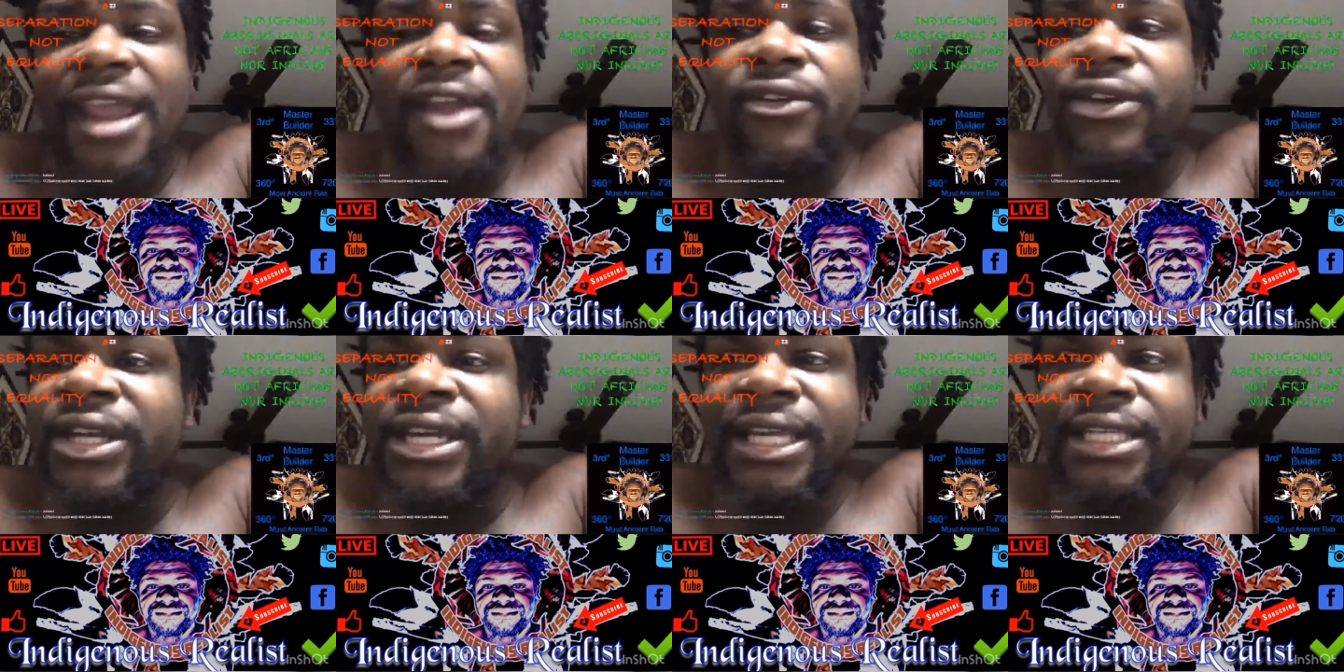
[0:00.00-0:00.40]

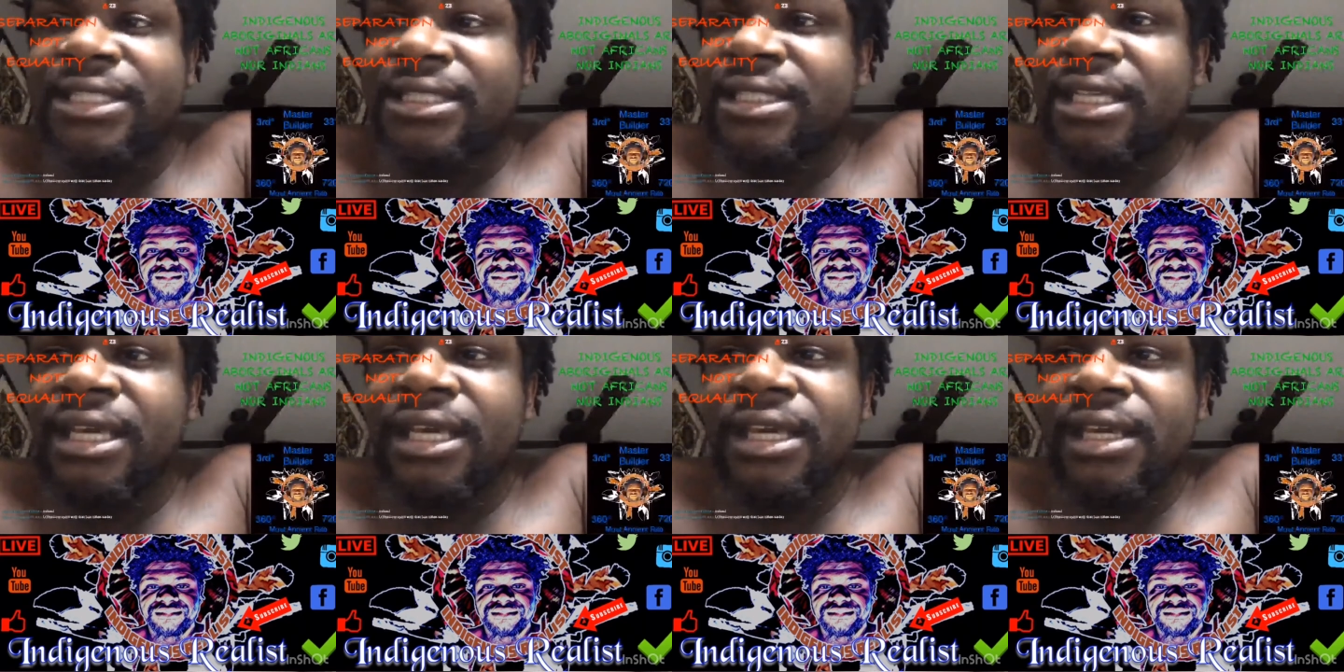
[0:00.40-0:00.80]

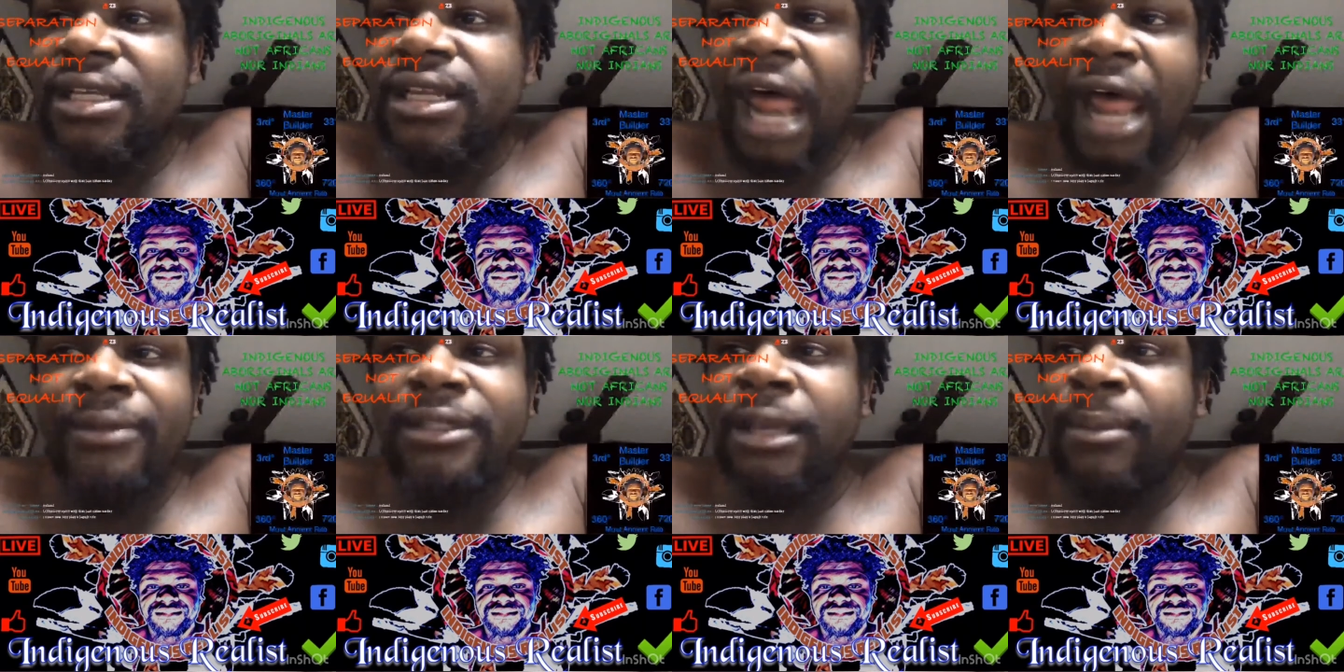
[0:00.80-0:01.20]
various.
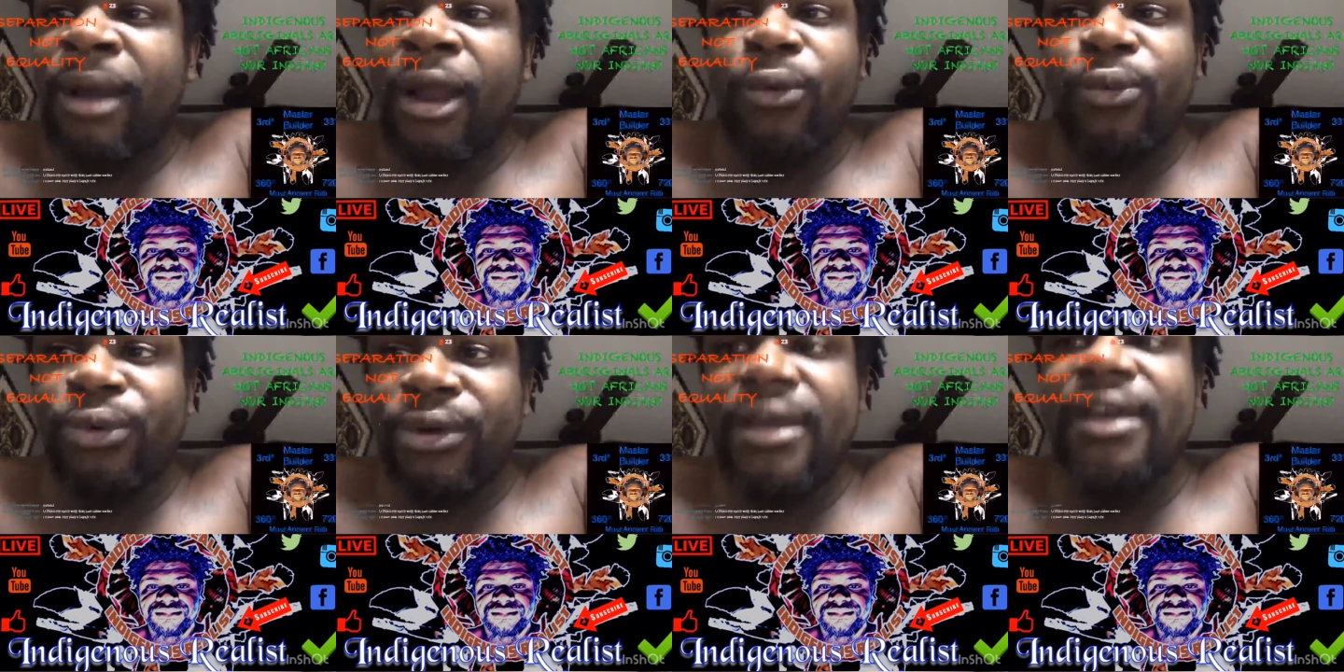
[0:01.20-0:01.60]
I'm
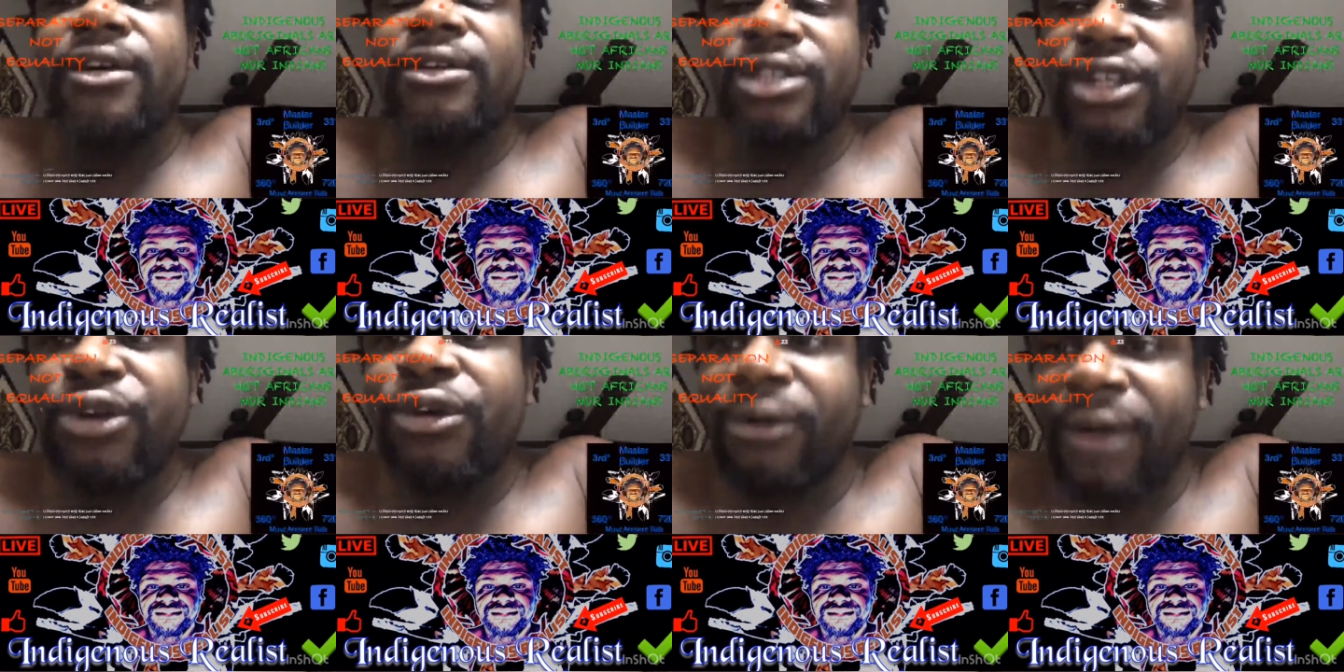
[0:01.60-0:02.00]
talking about
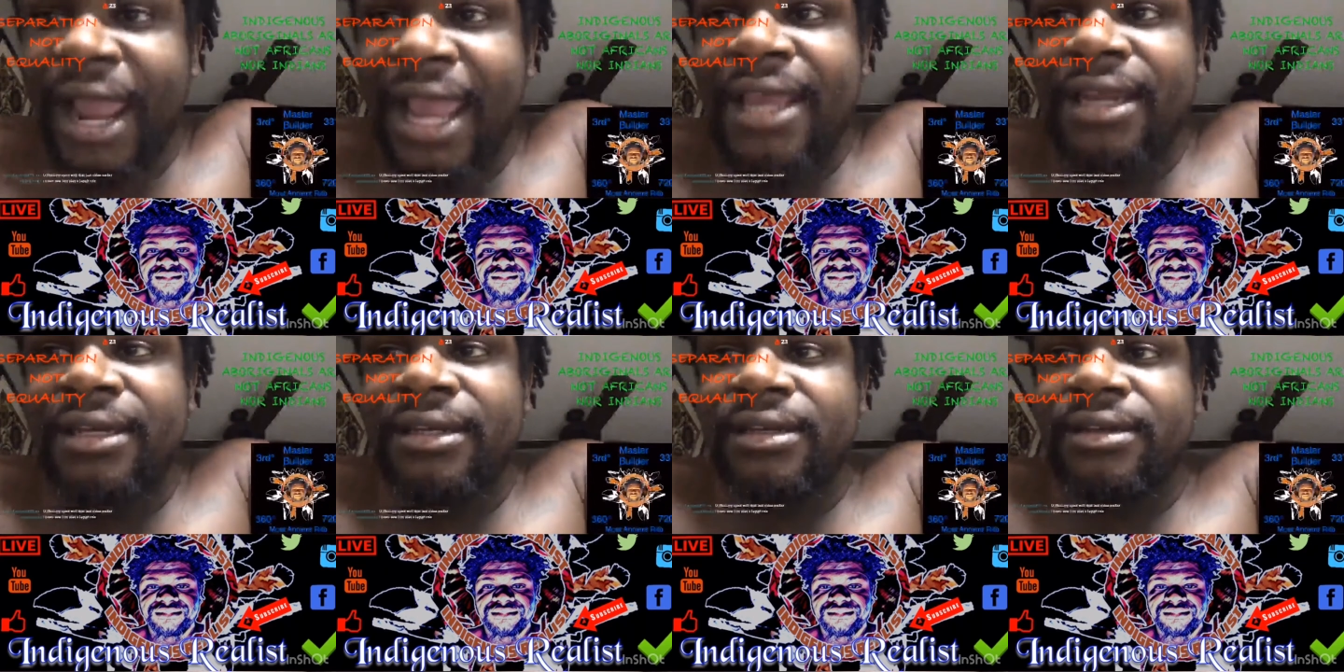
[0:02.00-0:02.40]
real
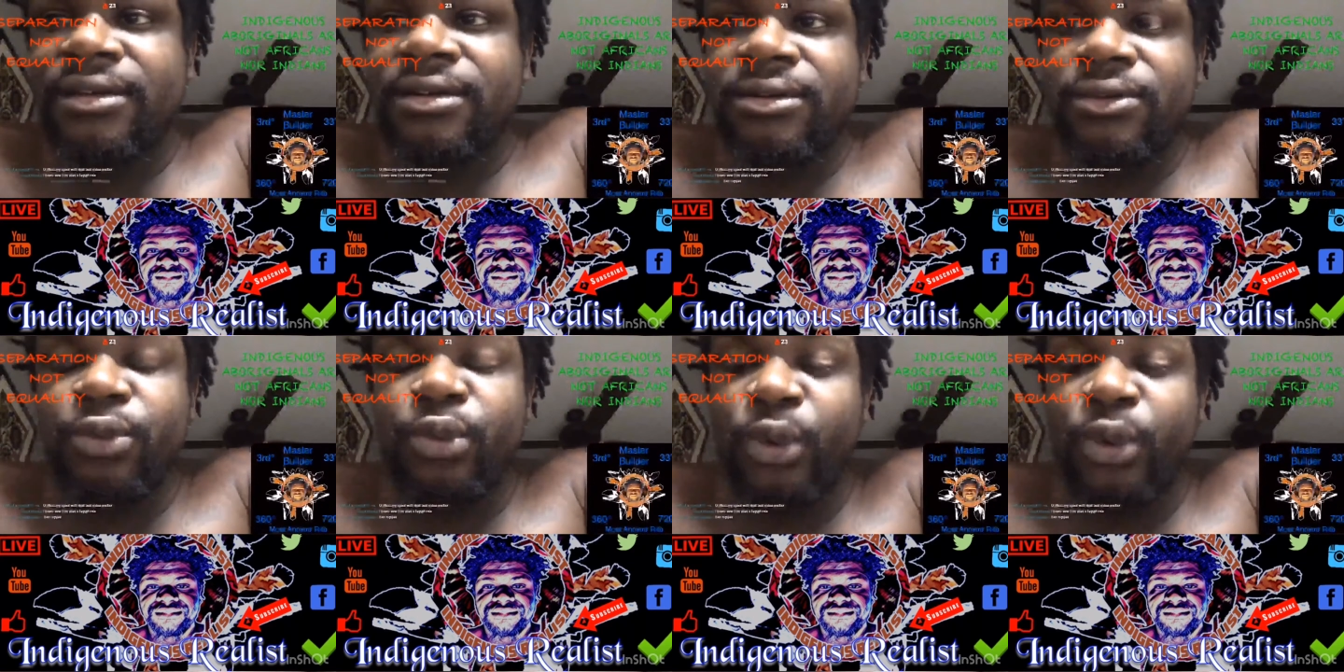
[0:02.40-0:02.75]
degrading.